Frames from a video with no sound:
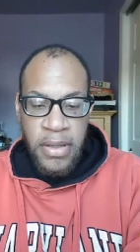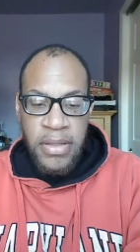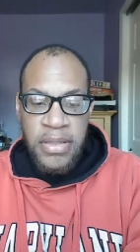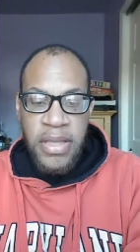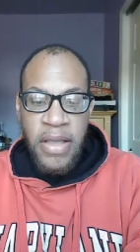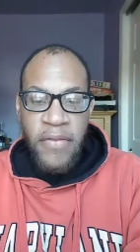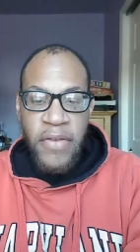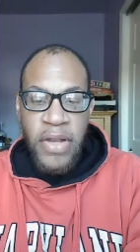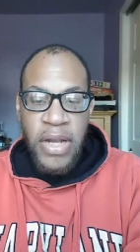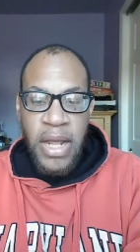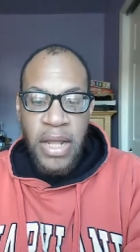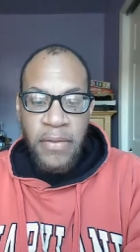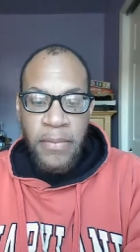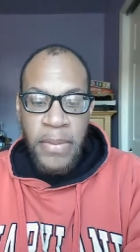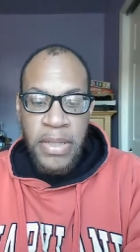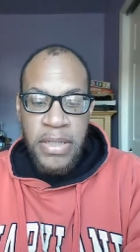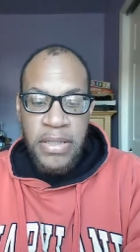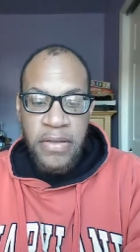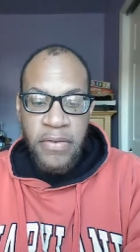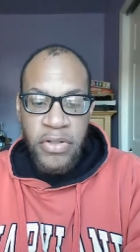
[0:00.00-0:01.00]
7
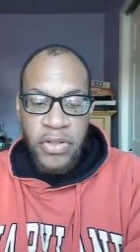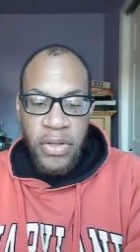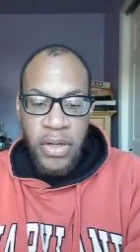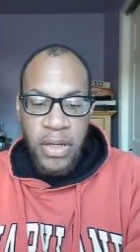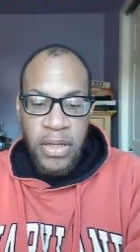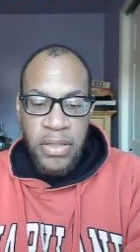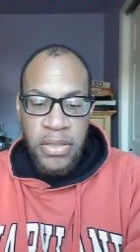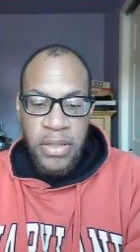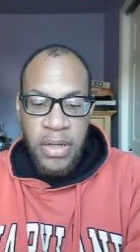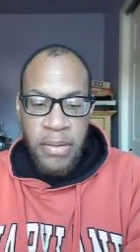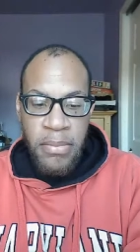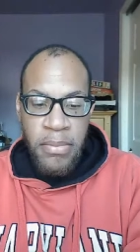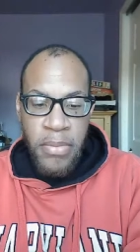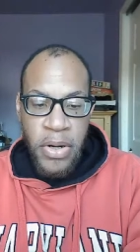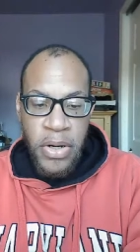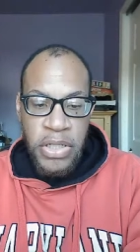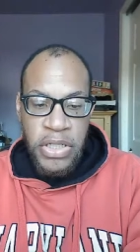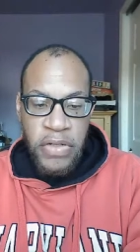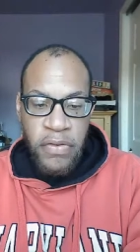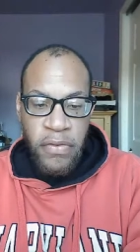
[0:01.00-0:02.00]
elements of trust
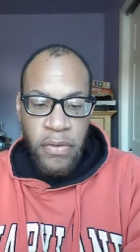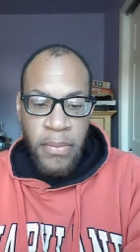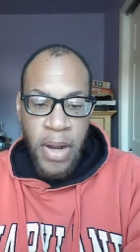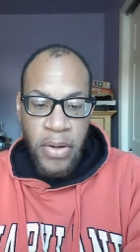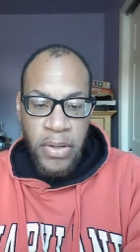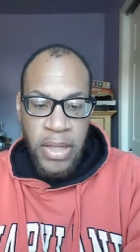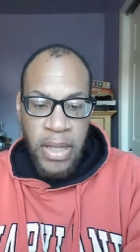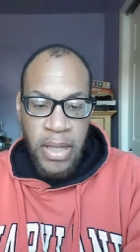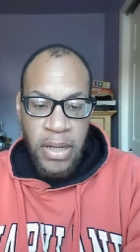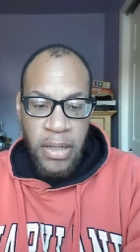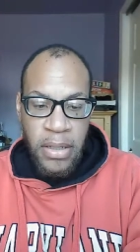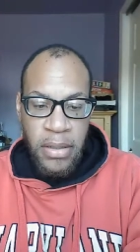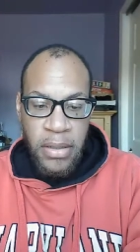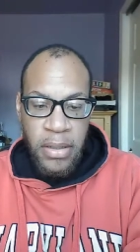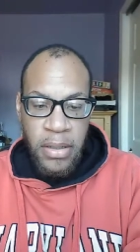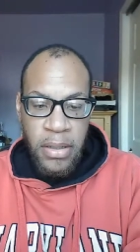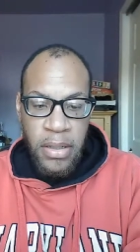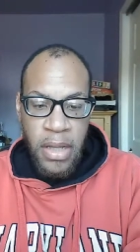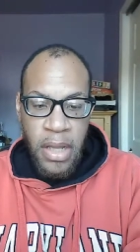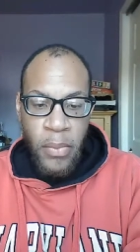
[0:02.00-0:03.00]
emerge from our data,
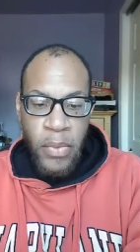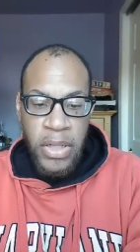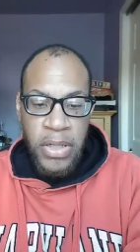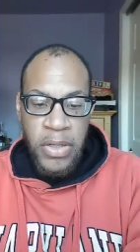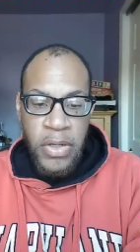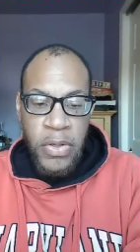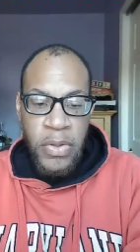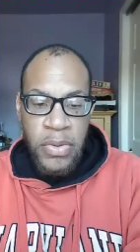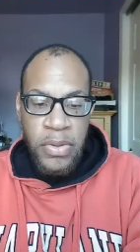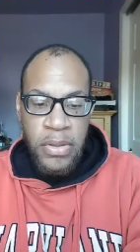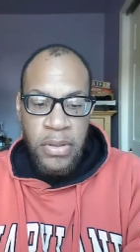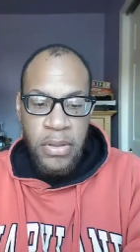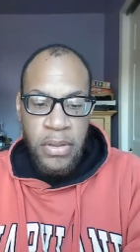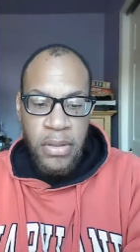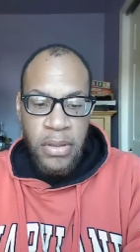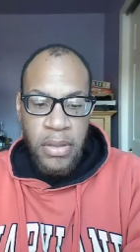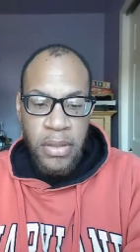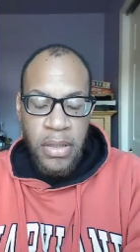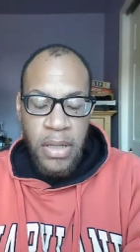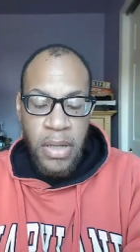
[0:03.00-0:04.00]
and we use
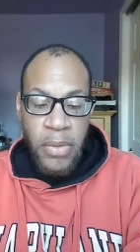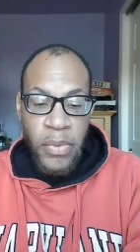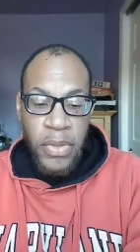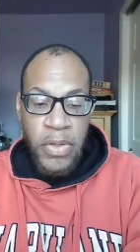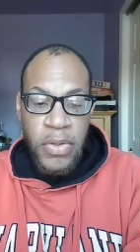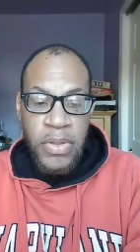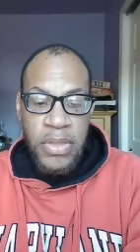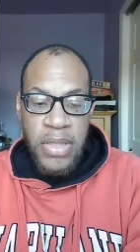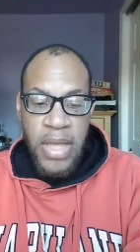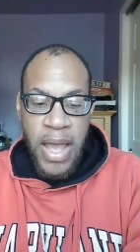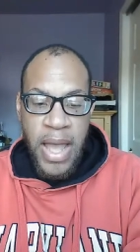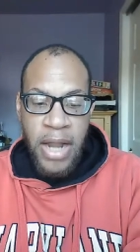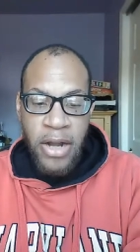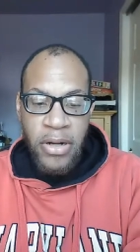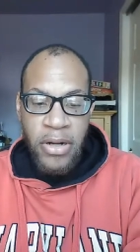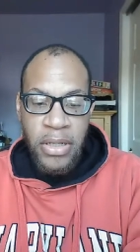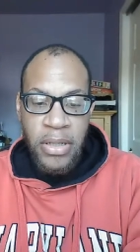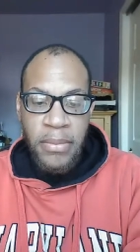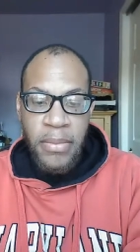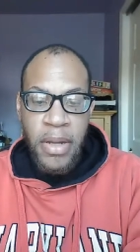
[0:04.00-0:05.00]
the
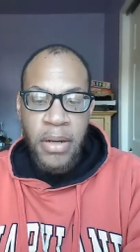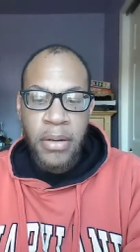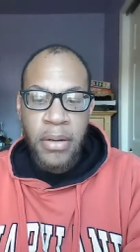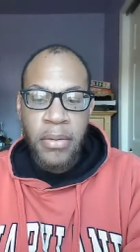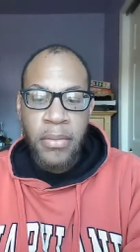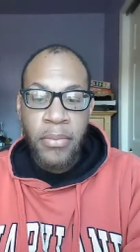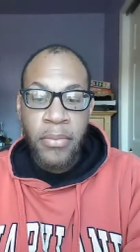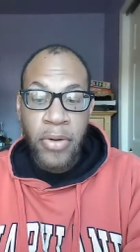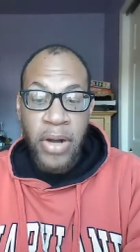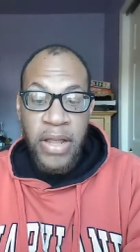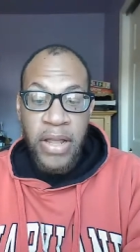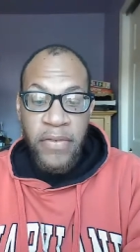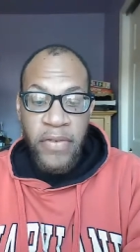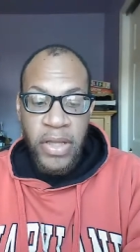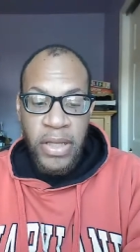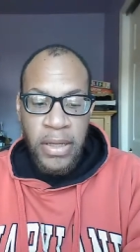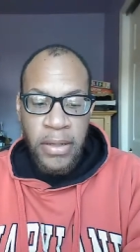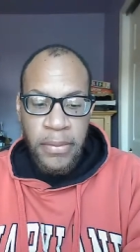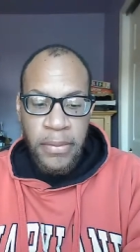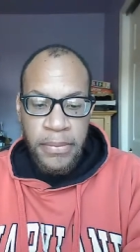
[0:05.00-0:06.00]
acronym
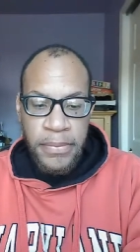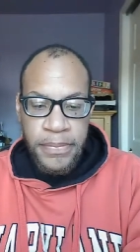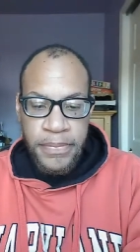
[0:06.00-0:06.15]
BRAVING.